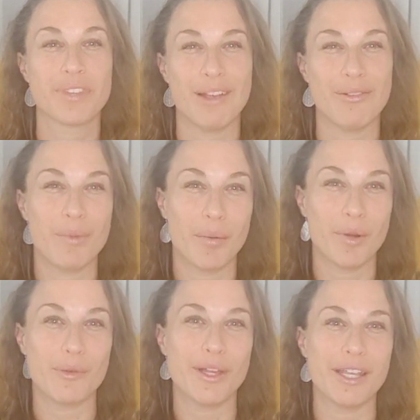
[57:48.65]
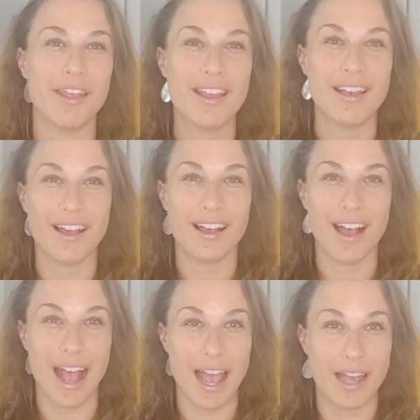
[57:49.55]
I remember when
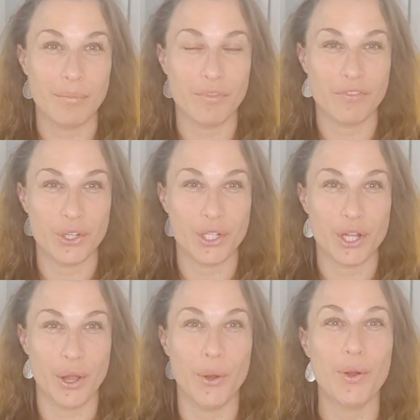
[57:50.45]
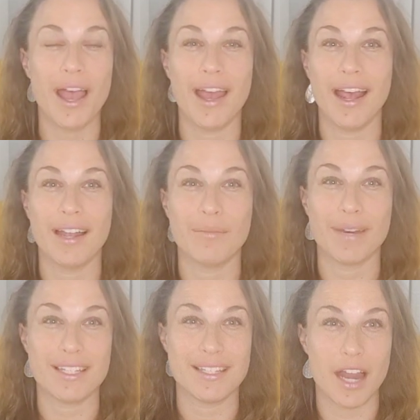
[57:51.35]
uh, I'm Virgo and
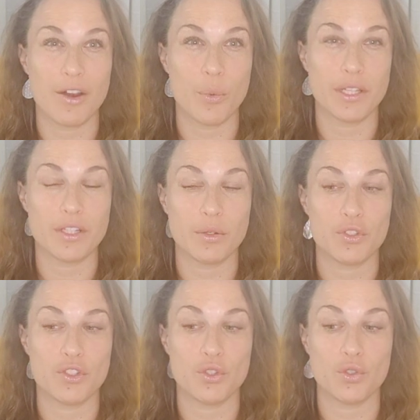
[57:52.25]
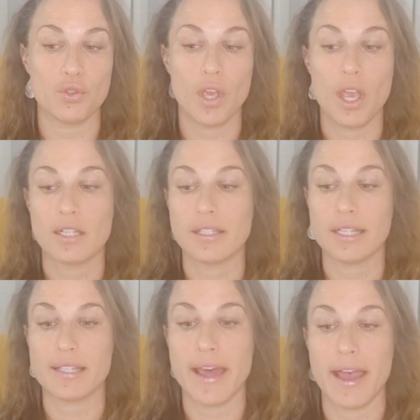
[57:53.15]
my Saturn went into
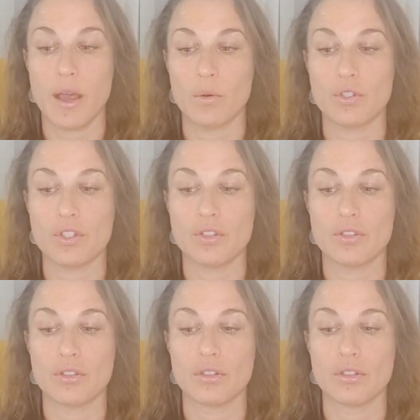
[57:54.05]
sixth house,